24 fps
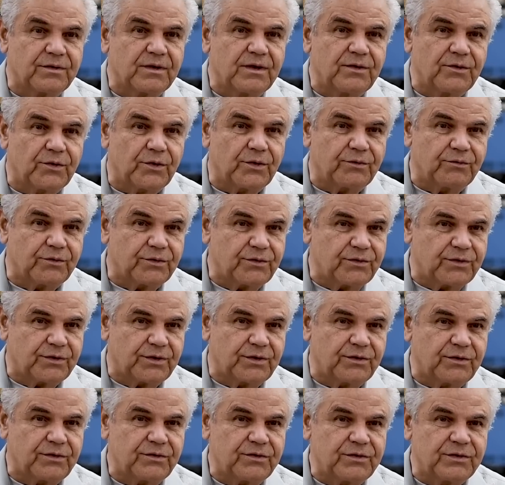
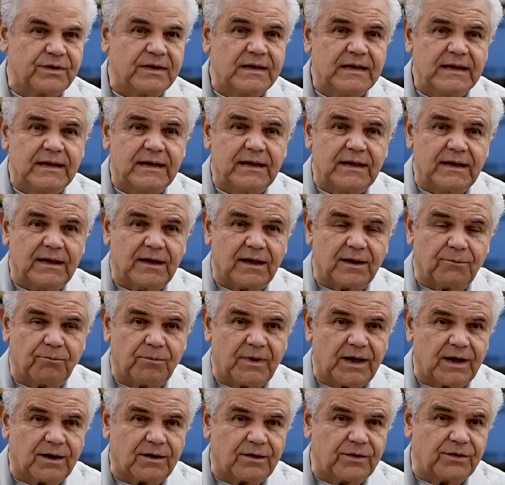overseas and
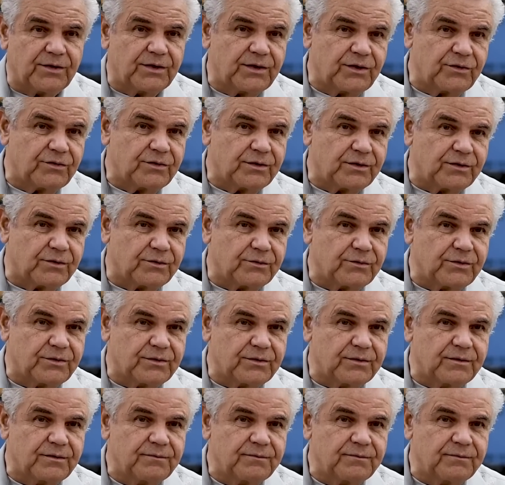back on the East Coast.